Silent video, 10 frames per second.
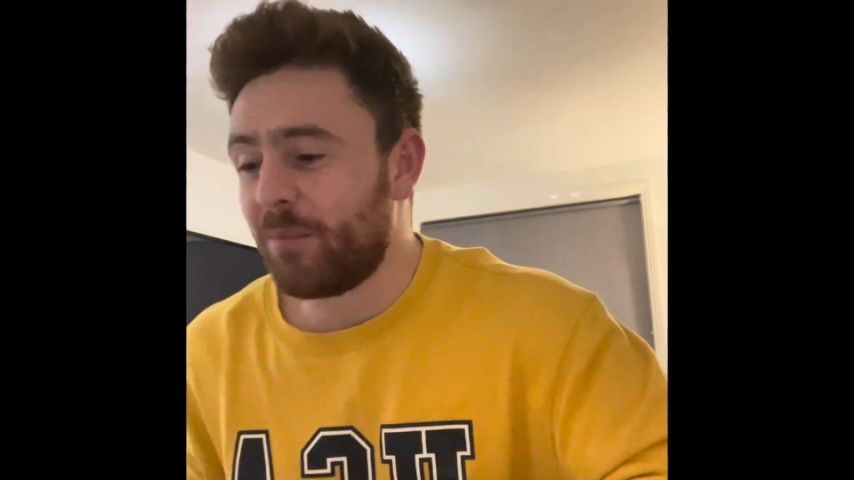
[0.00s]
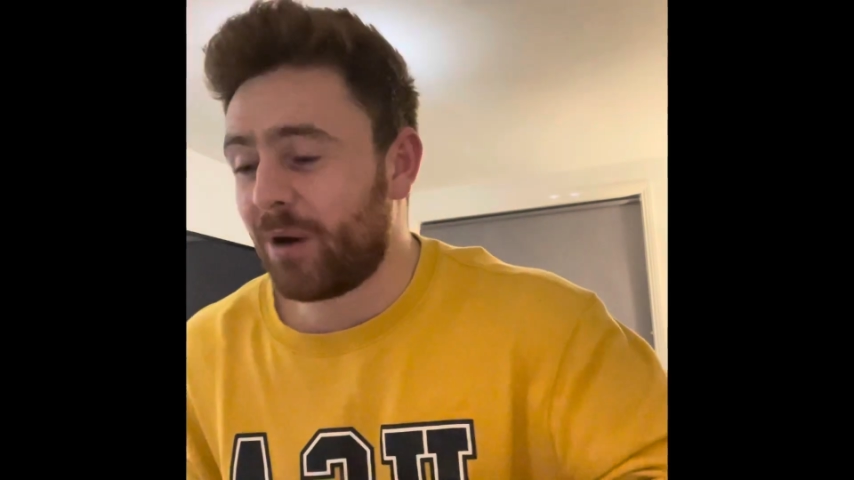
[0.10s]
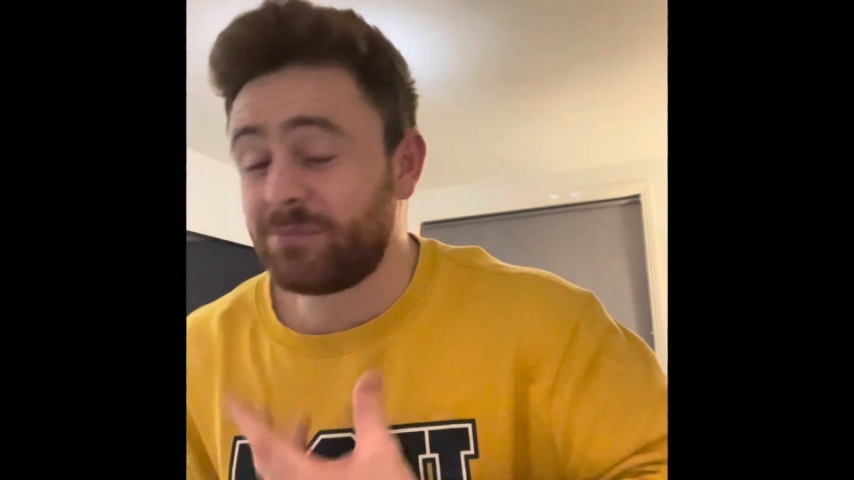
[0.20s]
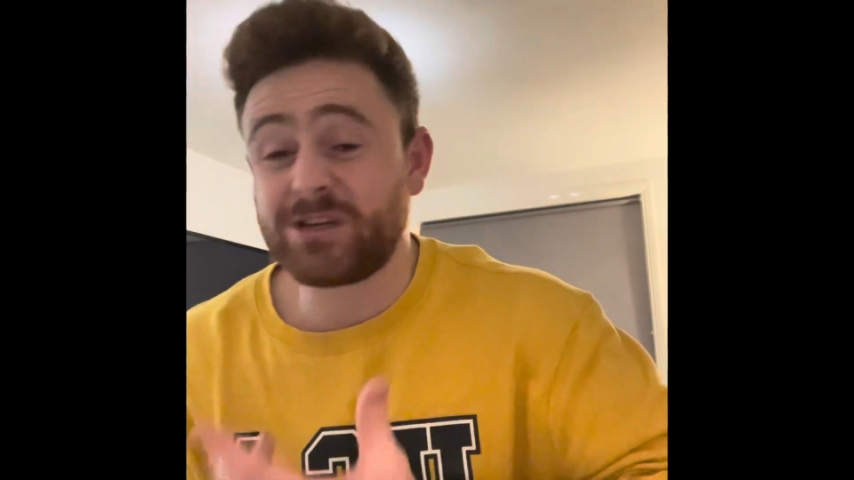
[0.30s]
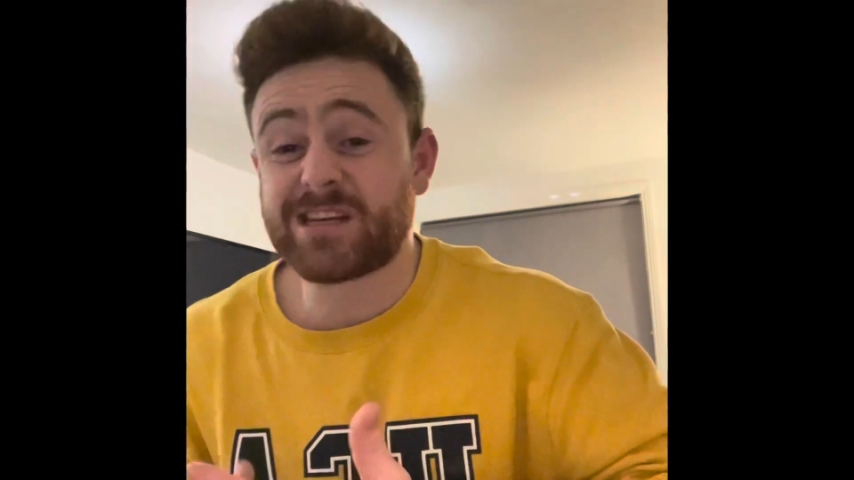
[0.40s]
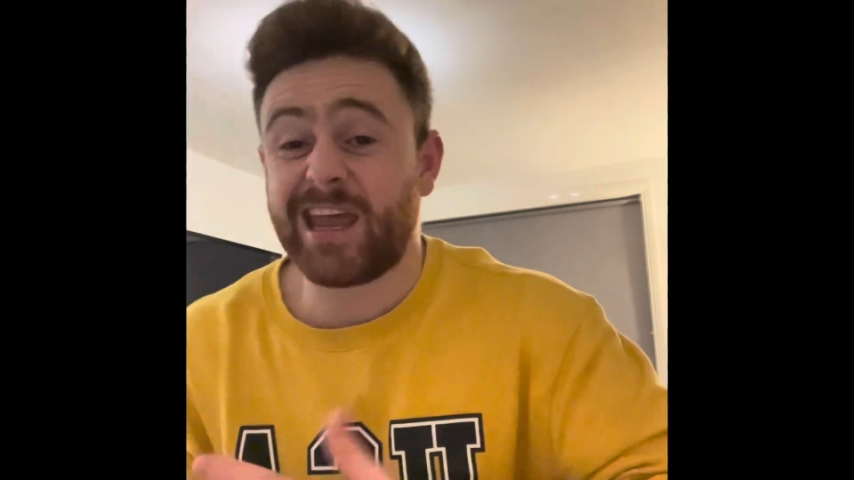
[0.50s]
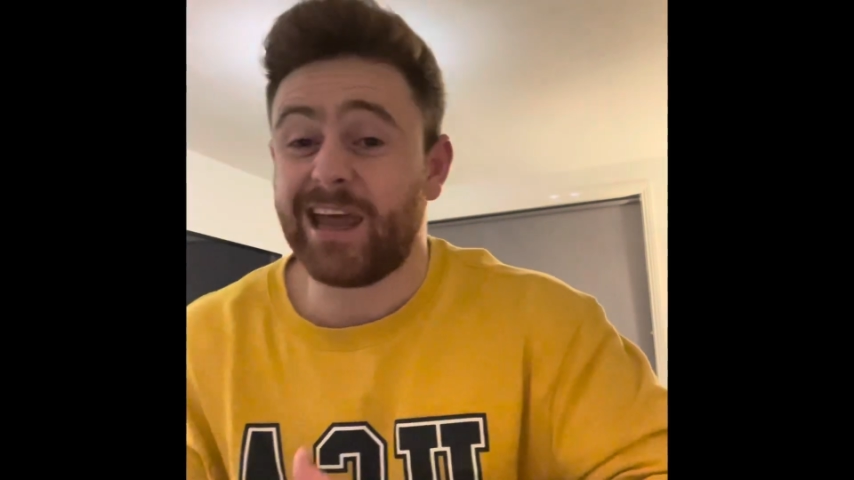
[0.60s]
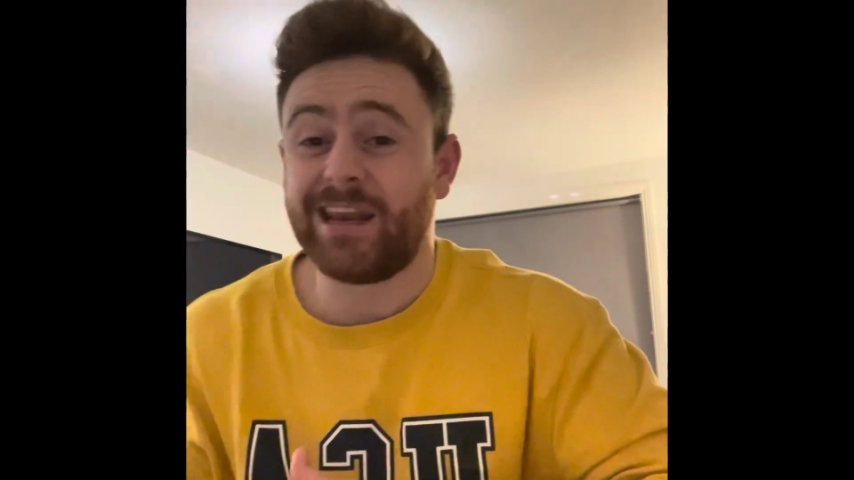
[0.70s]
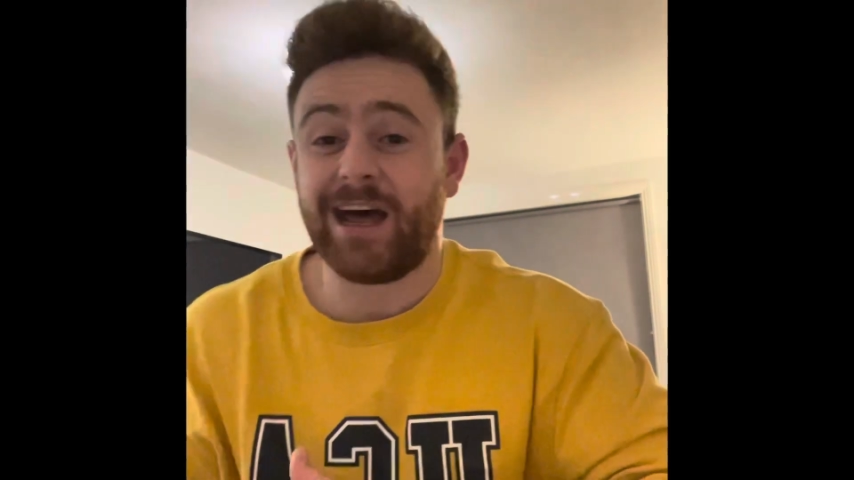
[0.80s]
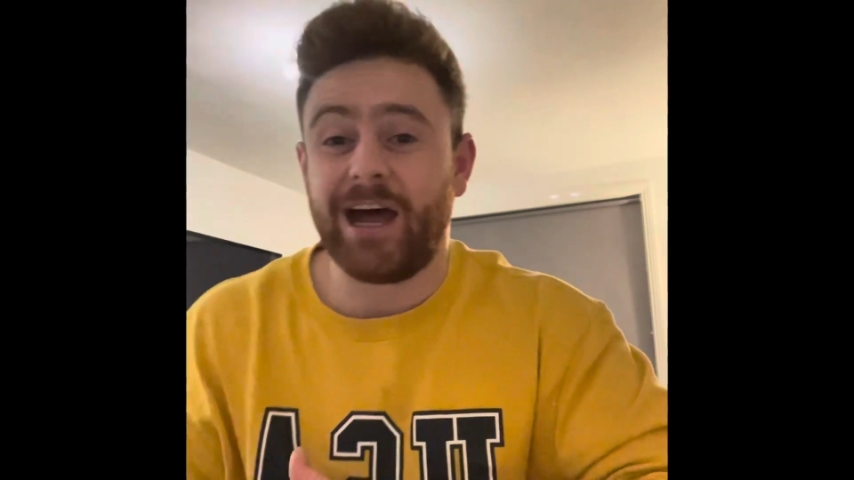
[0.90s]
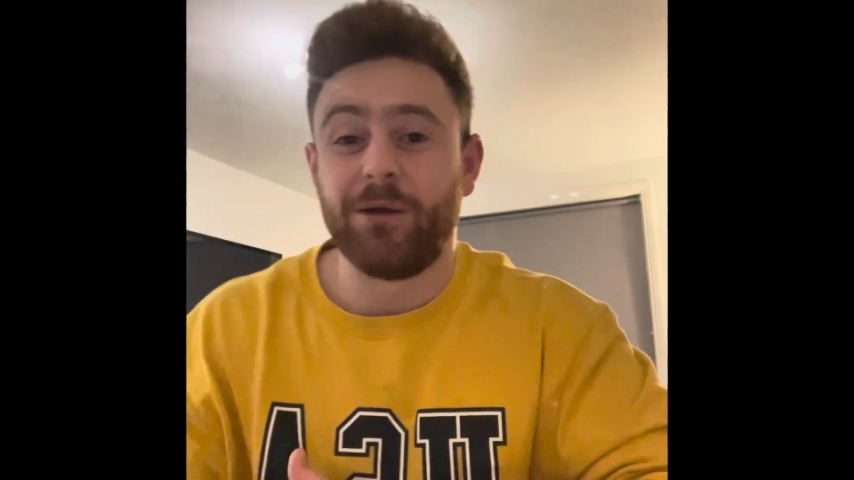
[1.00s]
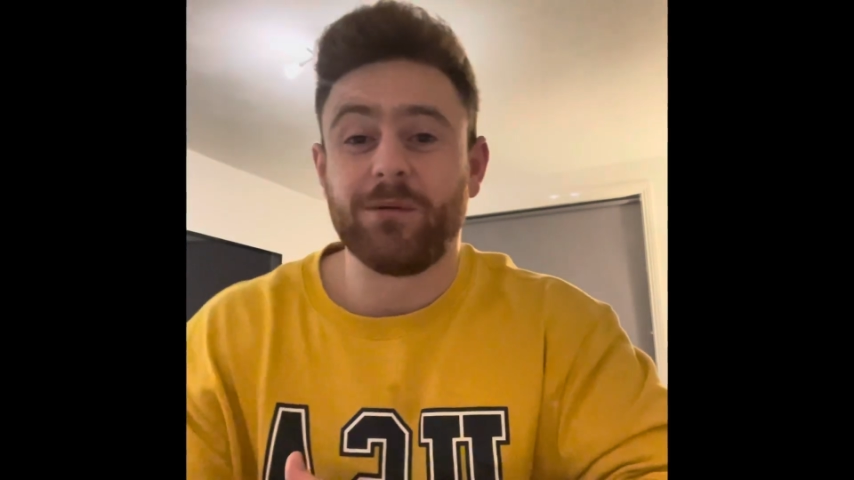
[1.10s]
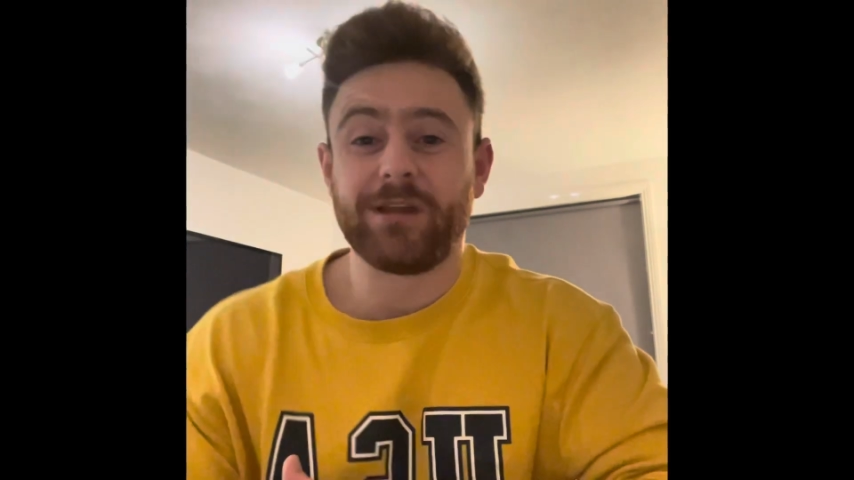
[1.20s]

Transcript: But I'm just kidding that out.